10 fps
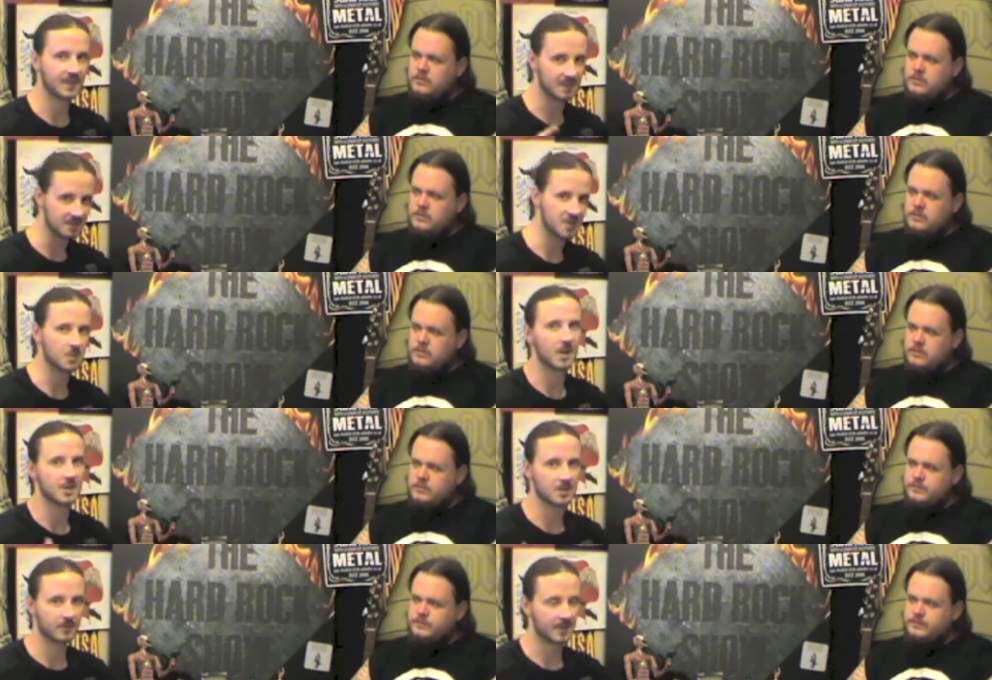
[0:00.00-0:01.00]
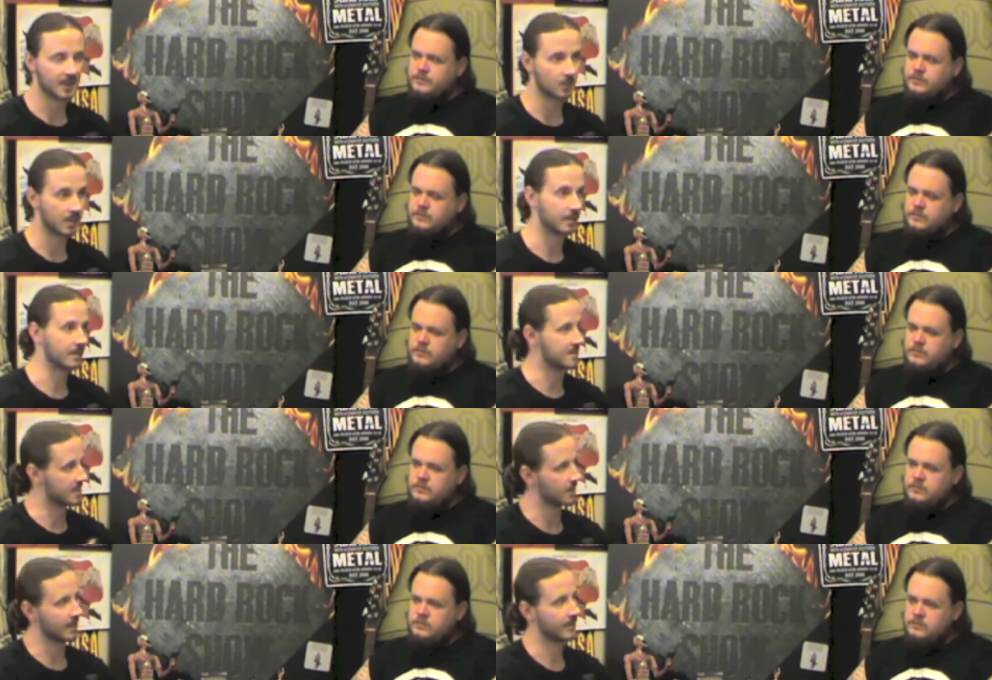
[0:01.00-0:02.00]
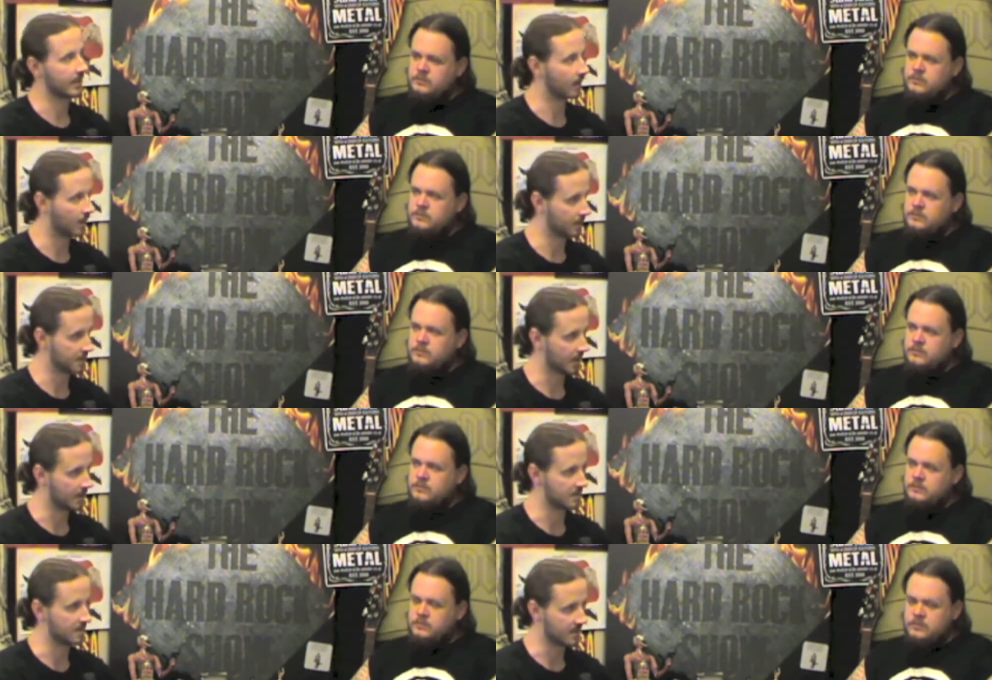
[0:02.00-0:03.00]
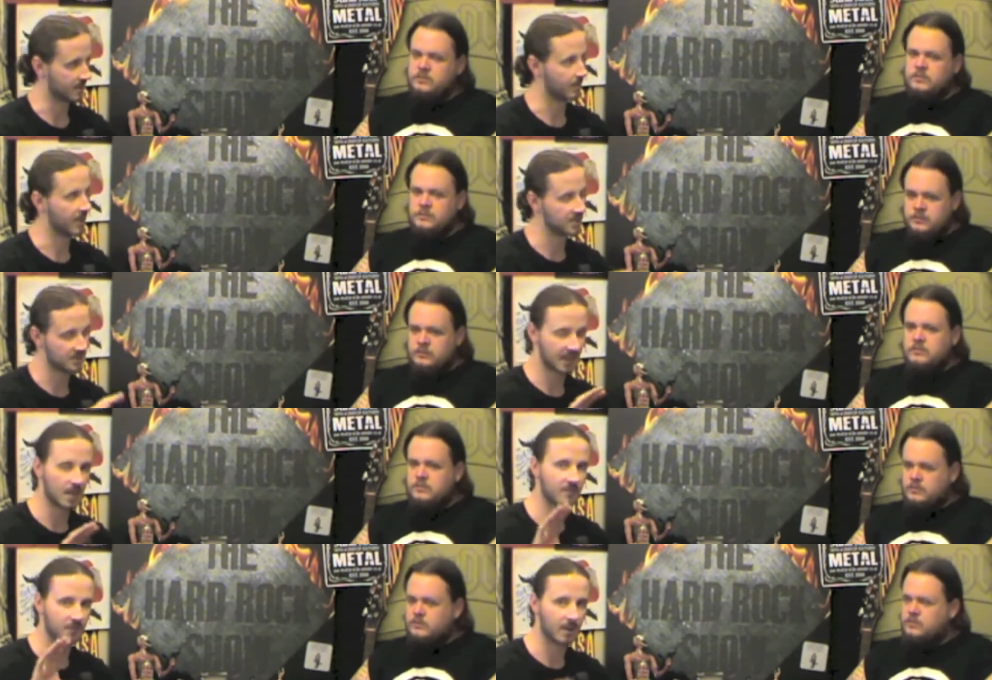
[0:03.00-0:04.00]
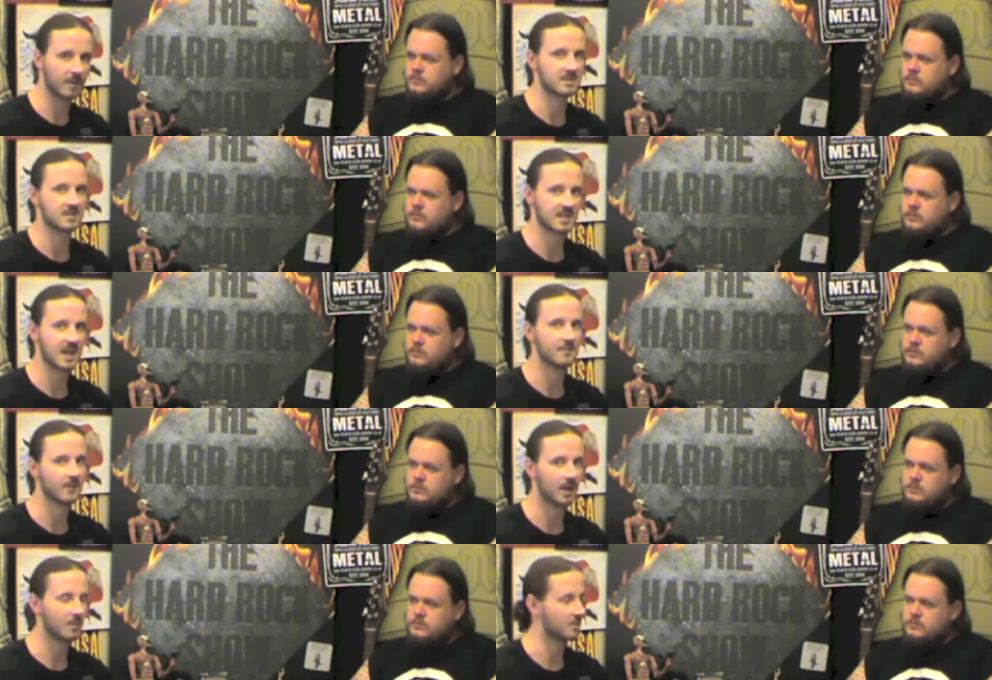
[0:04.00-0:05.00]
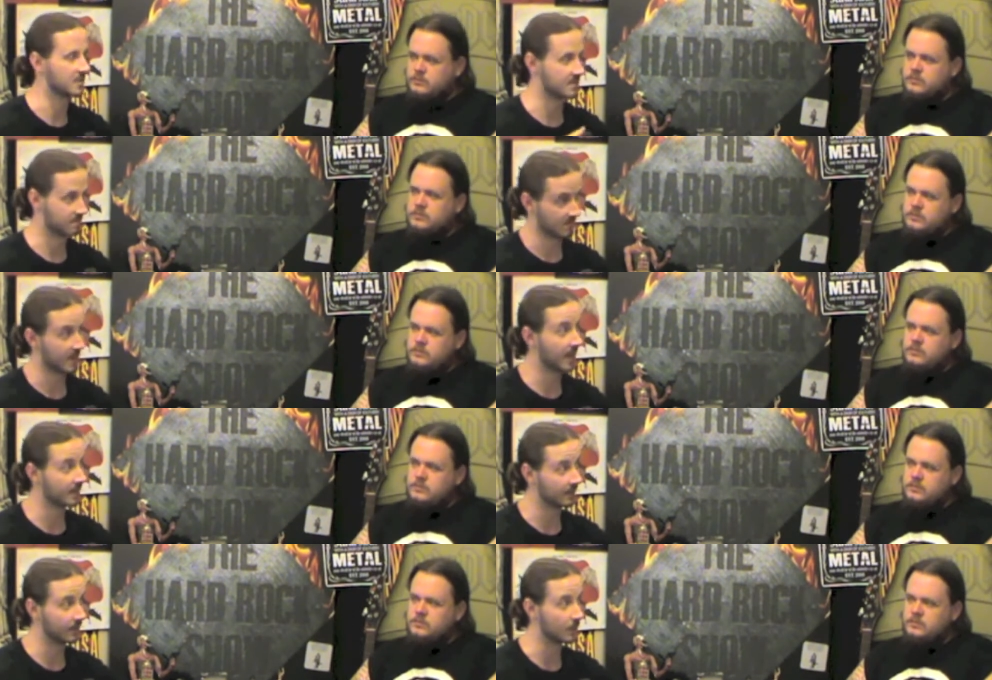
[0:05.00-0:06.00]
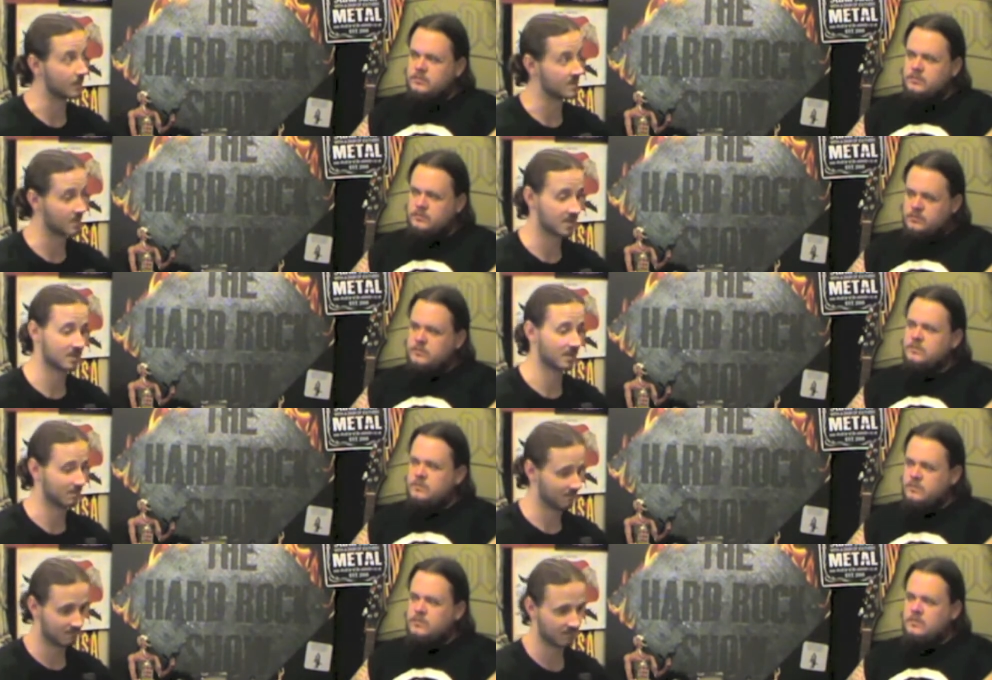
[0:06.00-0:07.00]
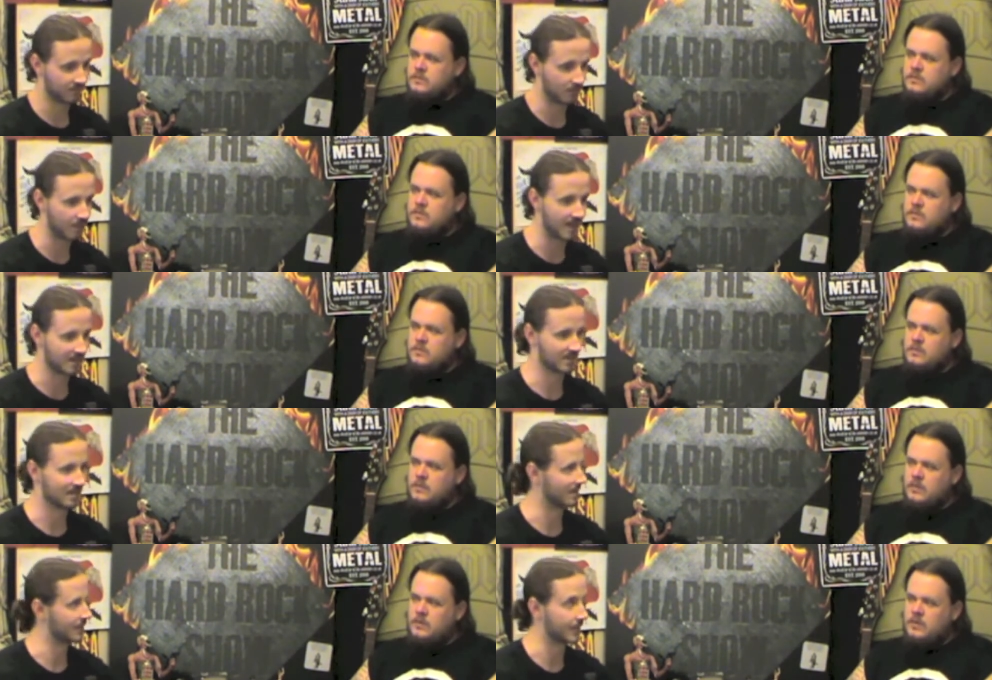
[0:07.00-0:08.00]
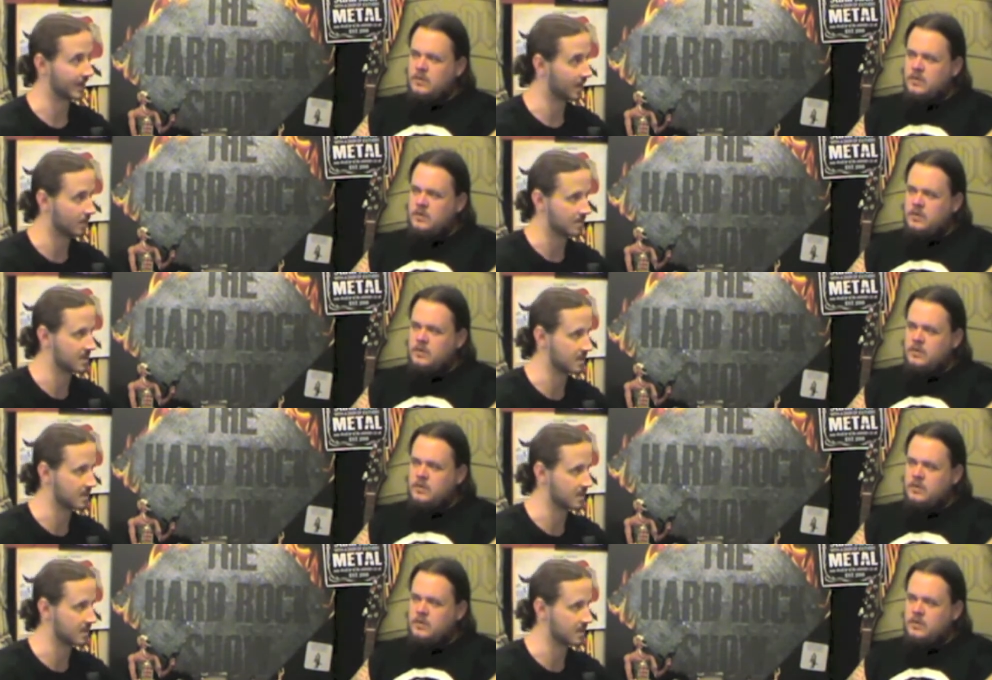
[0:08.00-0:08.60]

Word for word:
Speaker 1: continuation of their career and considering they've had lineup changes and stuff, they managed to keep very much the same vibe, which is hard to do, especially for a band that's only done three albums.